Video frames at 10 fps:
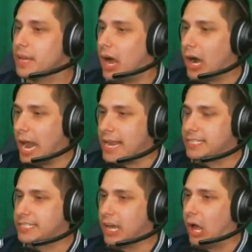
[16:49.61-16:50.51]
All right.
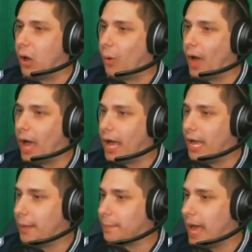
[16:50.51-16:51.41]
So
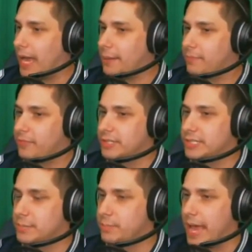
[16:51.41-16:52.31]
um, I am
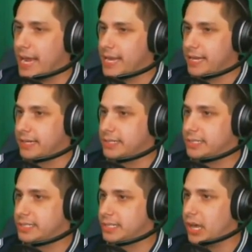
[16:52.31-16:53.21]
first to bet here.
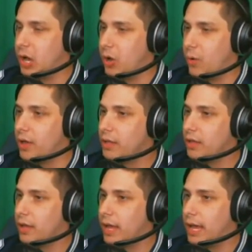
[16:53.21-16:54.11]
So
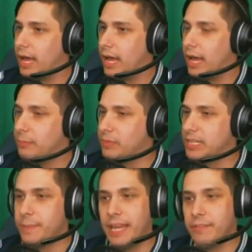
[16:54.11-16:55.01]
um,
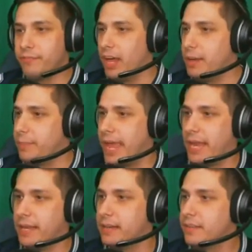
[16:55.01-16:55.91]
let's make it fun,
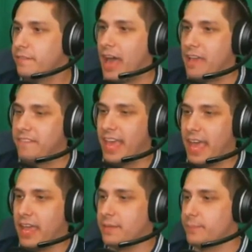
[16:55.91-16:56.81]
man. five
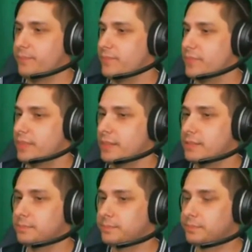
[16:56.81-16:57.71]
K.
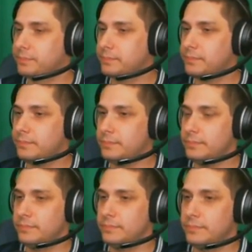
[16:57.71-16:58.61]
When you say
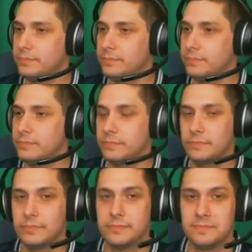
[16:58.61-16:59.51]
fun, I
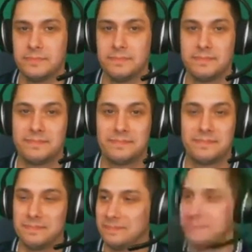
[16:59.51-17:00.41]
feel like you mean
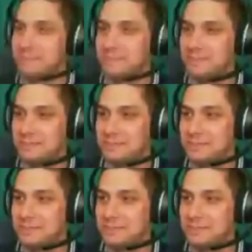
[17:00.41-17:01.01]
fun for you and you